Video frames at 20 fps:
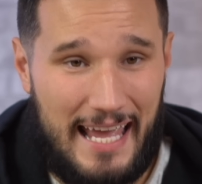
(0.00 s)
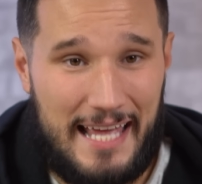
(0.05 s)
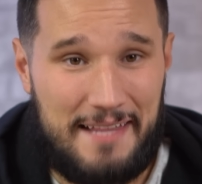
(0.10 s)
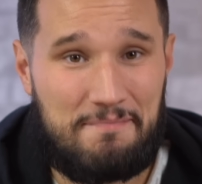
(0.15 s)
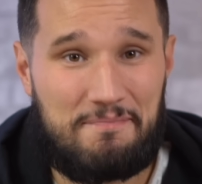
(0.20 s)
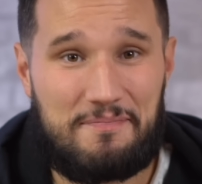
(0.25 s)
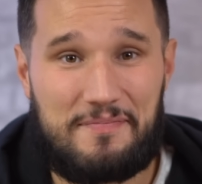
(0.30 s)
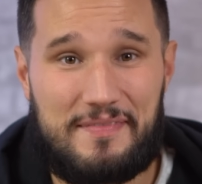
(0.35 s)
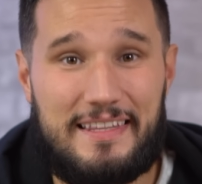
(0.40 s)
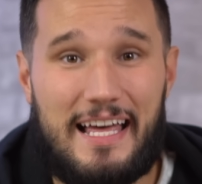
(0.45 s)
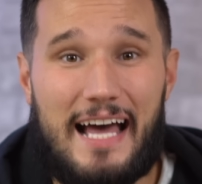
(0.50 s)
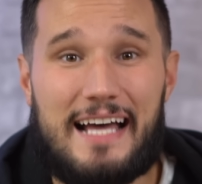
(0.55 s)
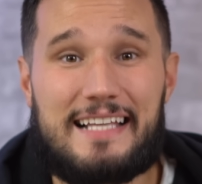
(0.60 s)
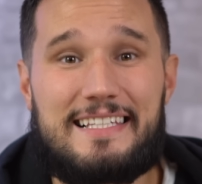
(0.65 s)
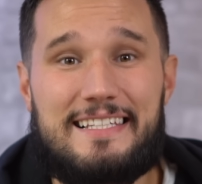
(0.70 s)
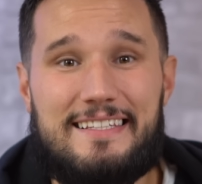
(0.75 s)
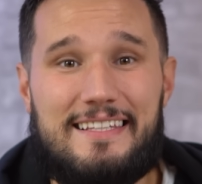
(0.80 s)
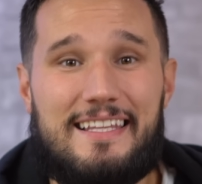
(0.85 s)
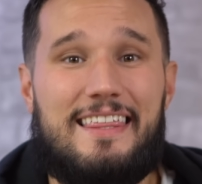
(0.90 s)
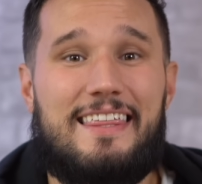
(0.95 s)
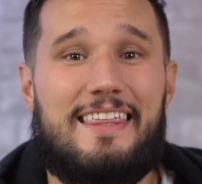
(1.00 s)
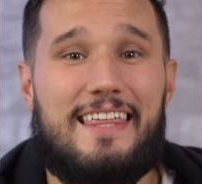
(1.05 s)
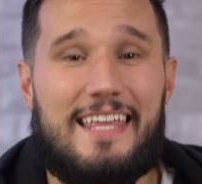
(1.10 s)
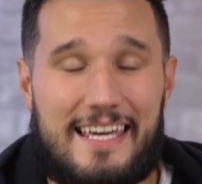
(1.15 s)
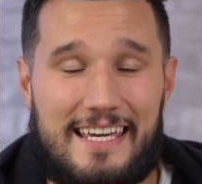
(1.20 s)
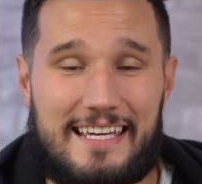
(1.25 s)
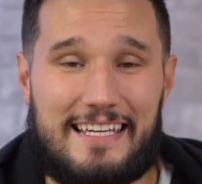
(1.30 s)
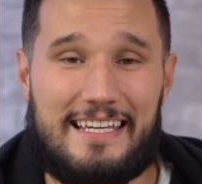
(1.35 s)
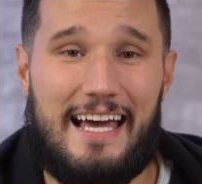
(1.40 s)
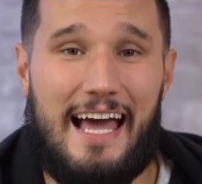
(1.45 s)
and that's the
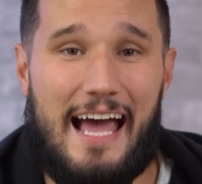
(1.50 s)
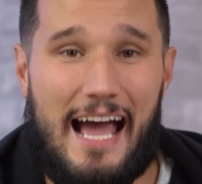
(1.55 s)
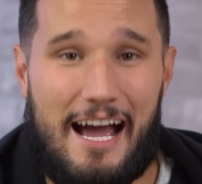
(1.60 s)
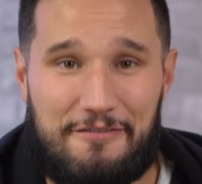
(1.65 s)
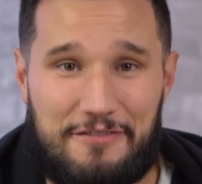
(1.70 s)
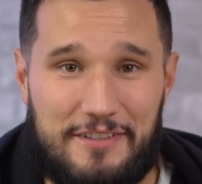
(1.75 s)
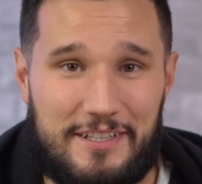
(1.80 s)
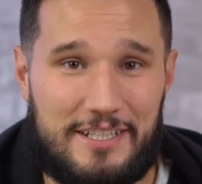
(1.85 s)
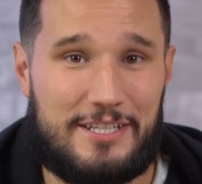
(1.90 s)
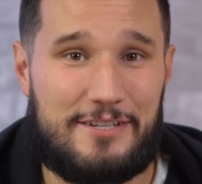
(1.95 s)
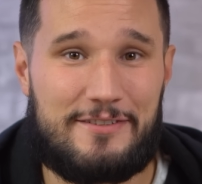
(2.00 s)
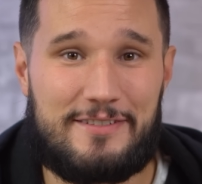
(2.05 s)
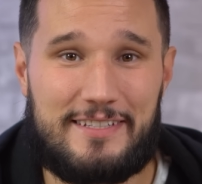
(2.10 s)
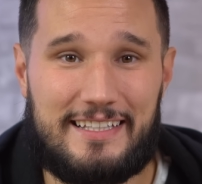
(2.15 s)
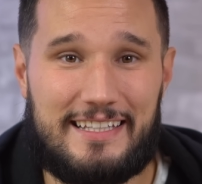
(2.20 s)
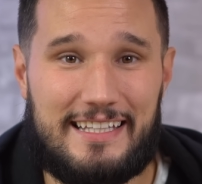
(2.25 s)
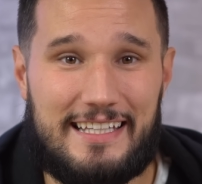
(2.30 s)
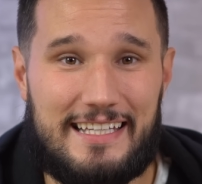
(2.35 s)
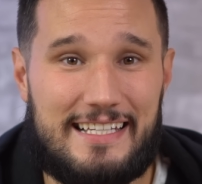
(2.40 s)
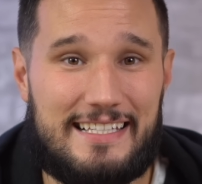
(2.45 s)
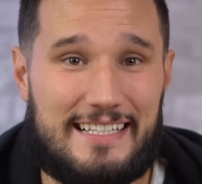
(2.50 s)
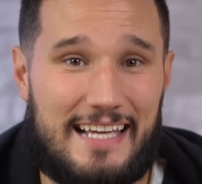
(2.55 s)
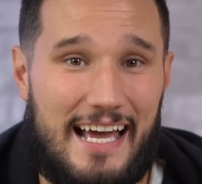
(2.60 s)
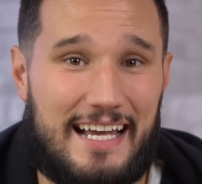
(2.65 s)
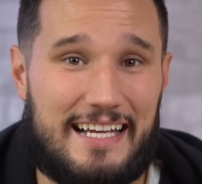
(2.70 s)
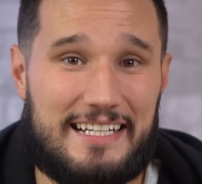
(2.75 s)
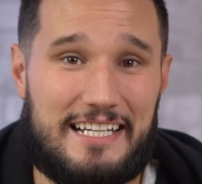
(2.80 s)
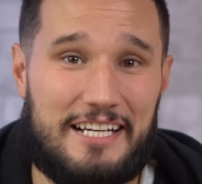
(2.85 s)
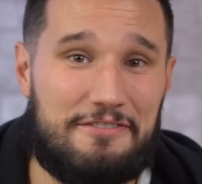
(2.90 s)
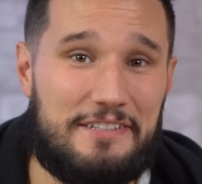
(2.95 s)
thing. After using these, I
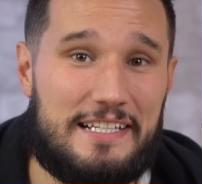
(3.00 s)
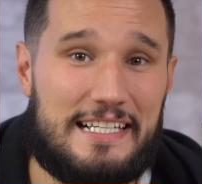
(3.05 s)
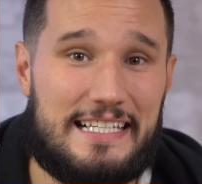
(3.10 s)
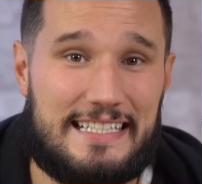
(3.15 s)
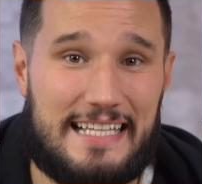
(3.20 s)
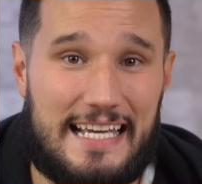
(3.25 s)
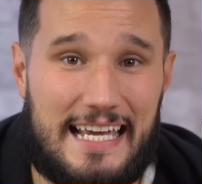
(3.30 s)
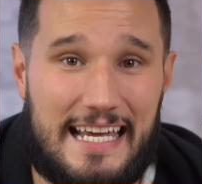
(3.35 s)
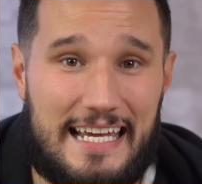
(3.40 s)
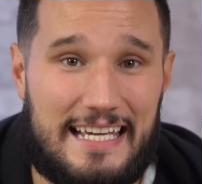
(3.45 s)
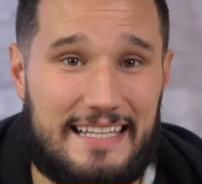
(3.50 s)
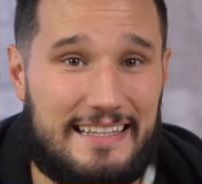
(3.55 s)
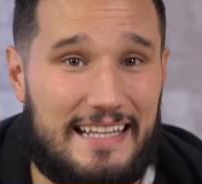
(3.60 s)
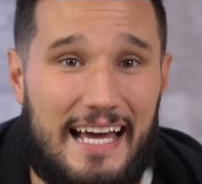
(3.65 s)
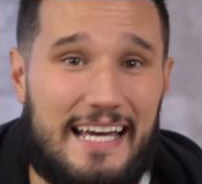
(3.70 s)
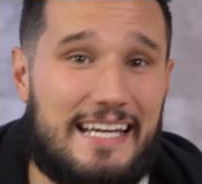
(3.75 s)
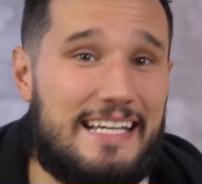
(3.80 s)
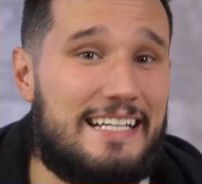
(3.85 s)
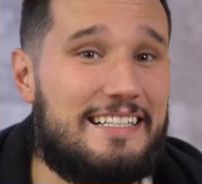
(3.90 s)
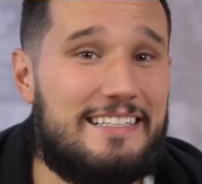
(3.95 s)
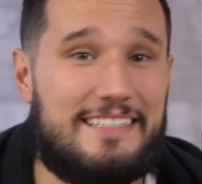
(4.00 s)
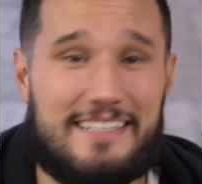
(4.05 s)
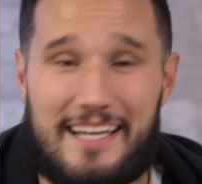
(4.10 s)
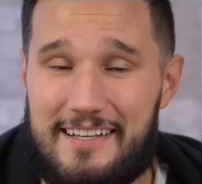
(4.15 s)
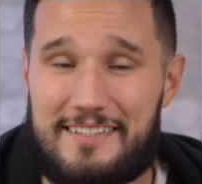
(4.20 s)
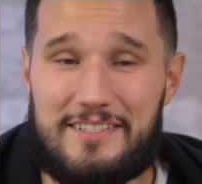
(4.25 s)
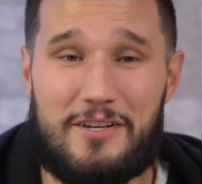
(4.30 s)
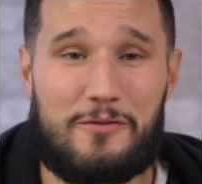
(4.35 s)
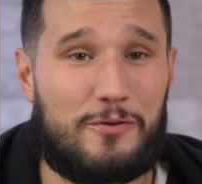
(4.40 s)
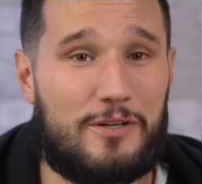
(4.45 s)
could definitely say that it
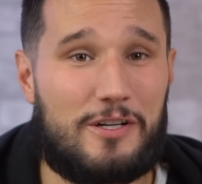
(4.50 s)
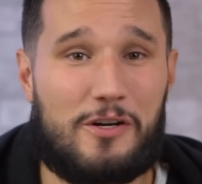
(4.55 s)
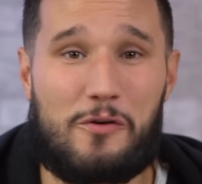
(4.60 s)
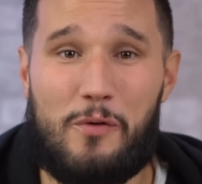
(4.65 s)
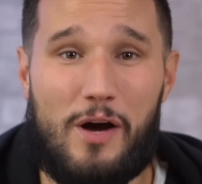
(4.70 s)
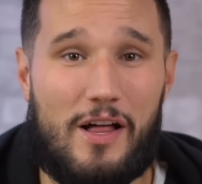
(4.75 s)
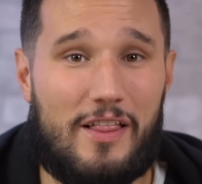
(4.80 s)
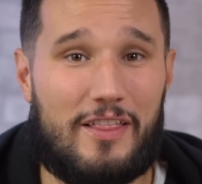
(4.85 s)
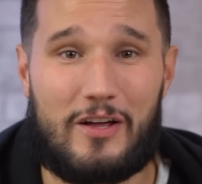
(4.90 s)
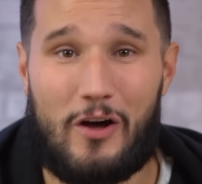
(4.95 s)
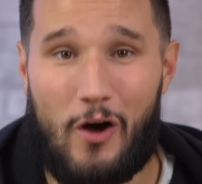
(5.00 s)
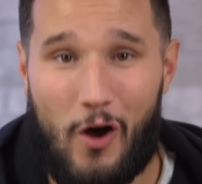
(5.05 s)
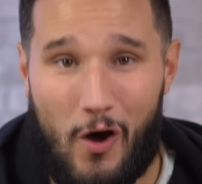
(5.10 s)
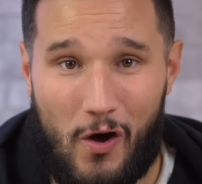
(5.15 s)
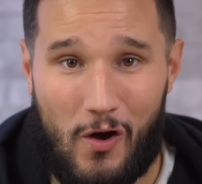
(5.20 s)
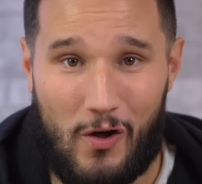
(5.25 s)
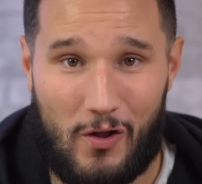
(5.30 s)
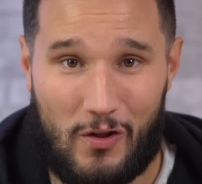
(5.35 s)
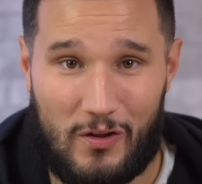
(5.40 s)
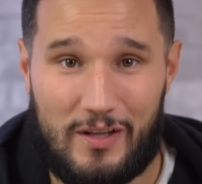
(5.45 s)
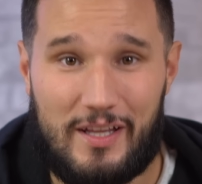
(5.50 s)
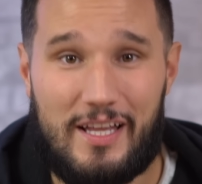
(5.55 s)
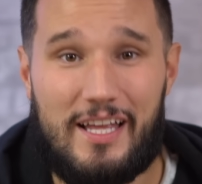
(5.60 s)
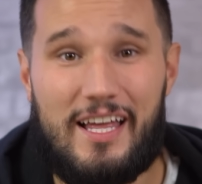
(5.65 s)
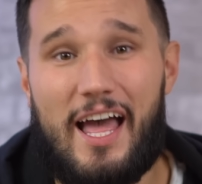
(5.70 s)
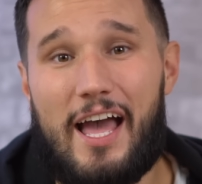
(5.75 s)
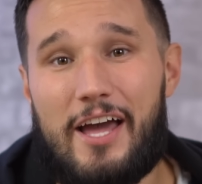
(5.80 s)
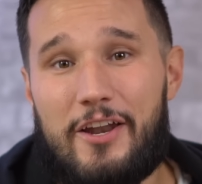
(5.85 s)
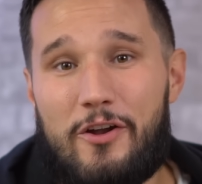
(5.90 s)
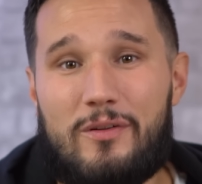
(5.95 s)
doesn't work well at all.
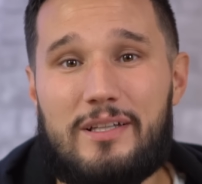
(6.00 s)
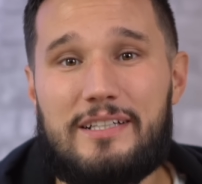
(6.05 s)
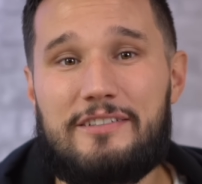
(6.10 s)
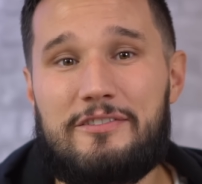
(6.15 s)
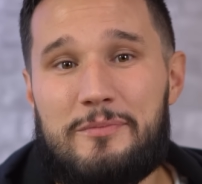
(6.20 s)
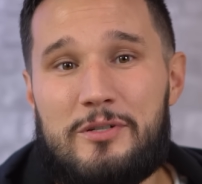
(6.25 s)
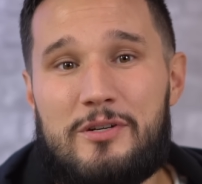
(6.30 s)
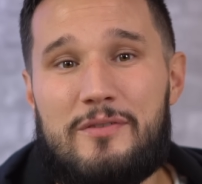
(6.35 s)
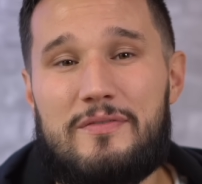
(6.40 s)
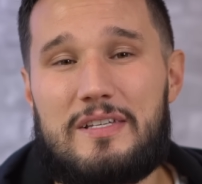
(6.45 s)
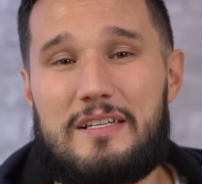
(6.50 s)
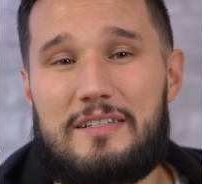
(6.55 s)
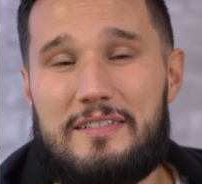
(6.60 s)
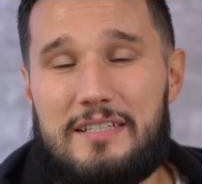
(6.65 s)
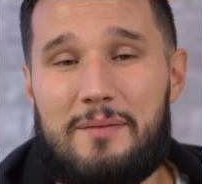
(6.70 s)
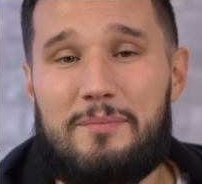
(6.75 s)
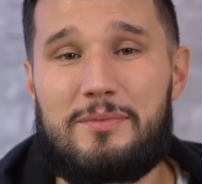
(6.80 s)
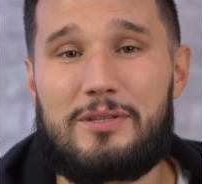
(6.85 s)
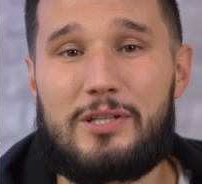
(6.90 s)
It only removes some